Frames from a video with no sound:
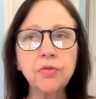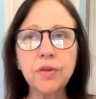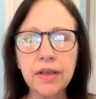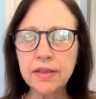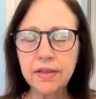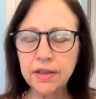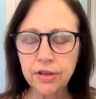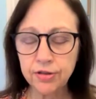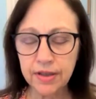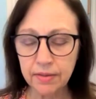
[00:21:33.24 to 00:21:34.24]
teaching with
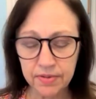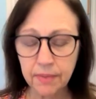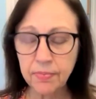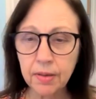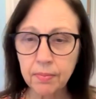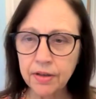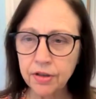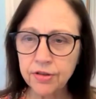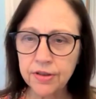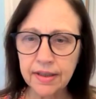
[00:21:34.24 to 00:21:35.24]
easy to use games,
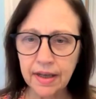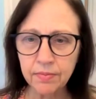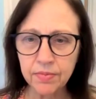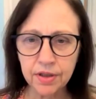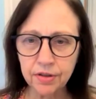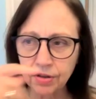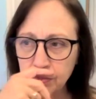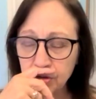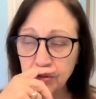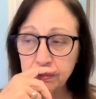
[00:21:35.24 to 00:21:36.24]
something about using games
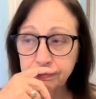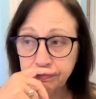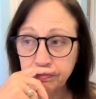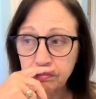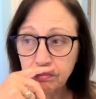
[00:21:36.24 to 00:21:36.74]
in your homeschool.